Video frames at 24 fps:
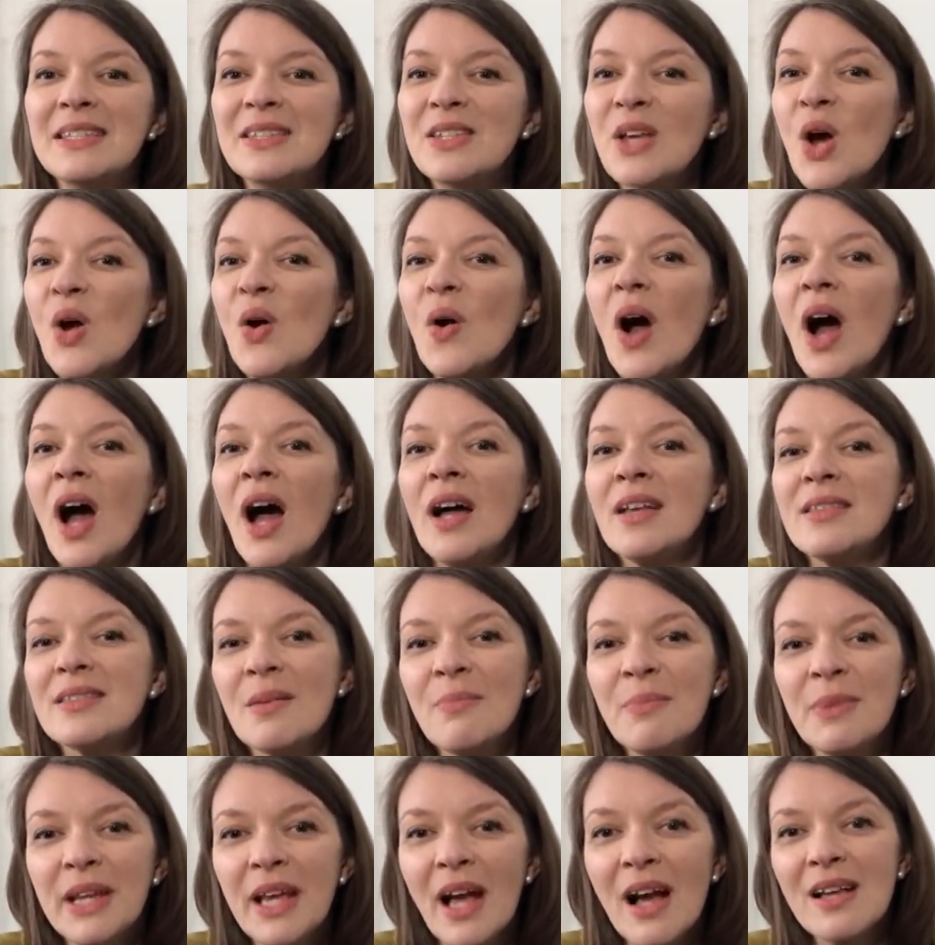so
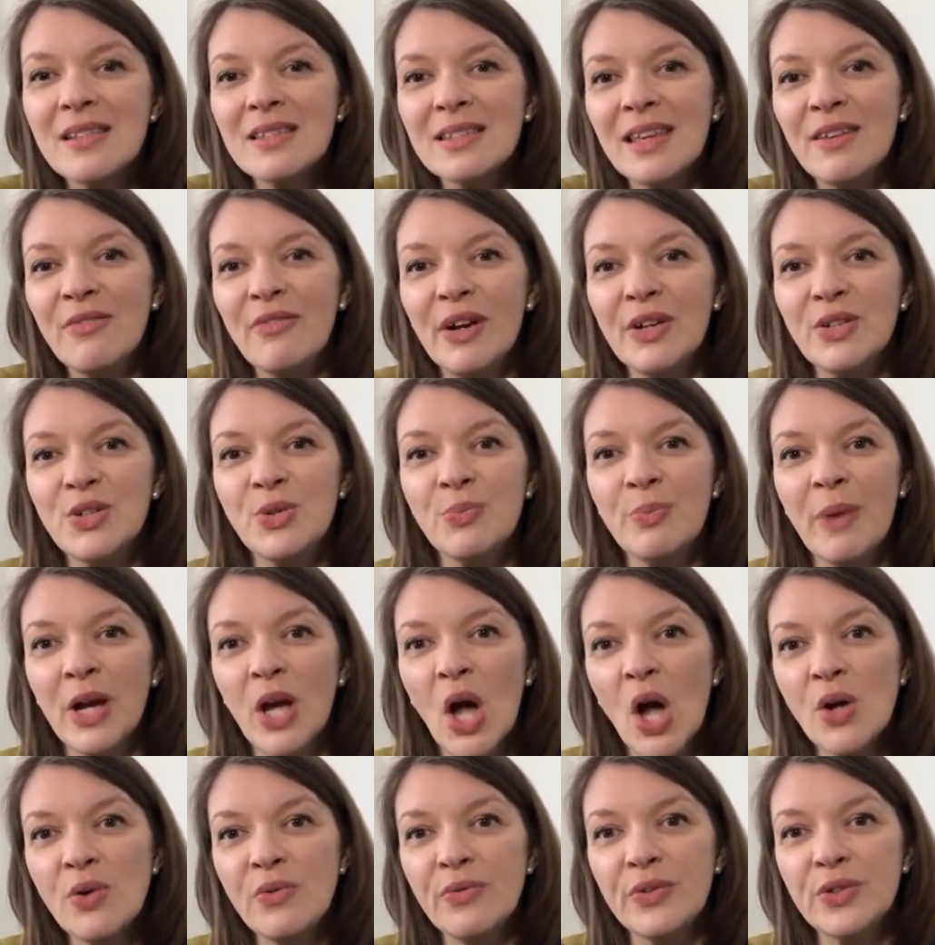somebody asked if I do my
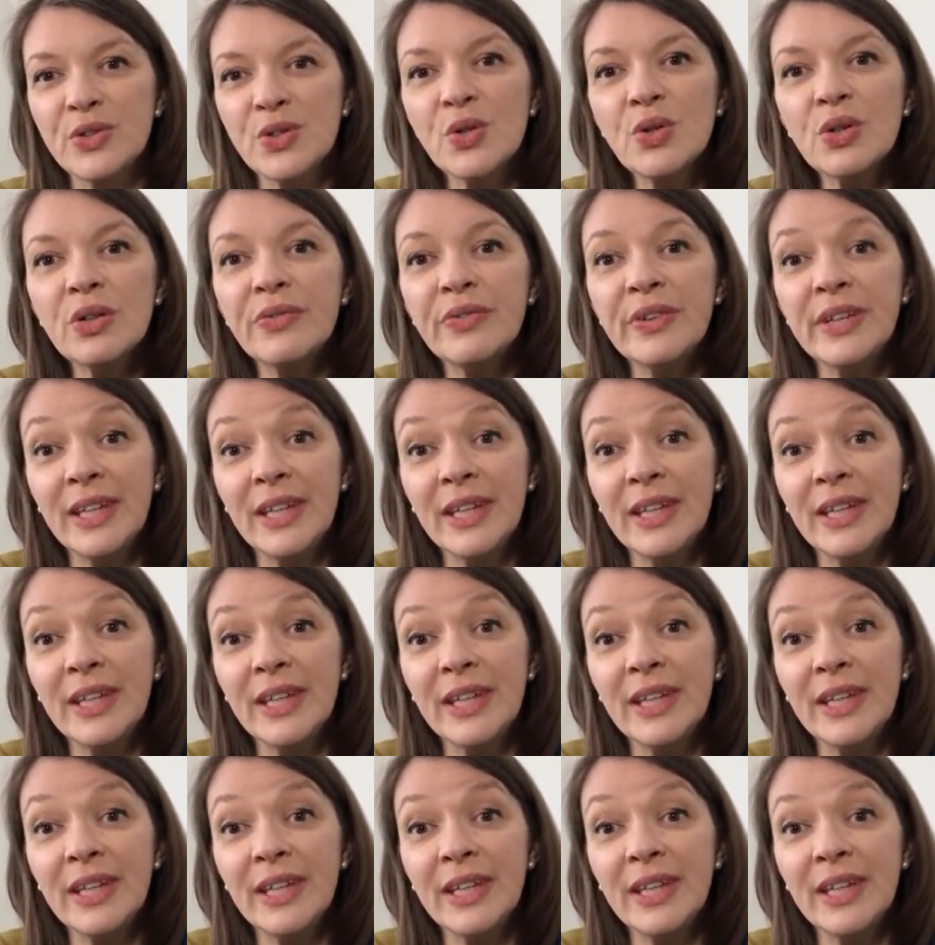own photography.